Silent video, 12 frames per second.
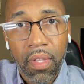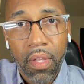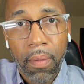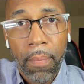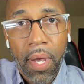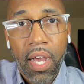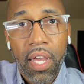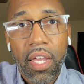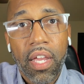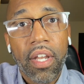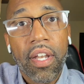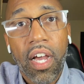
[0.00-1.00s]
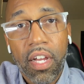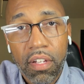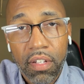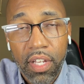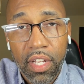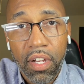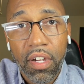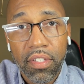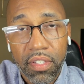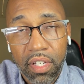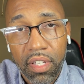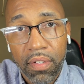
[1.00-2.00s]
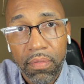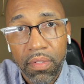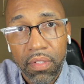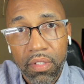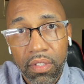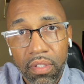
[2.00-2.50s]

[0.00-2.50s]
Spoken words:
by inoculating ourselves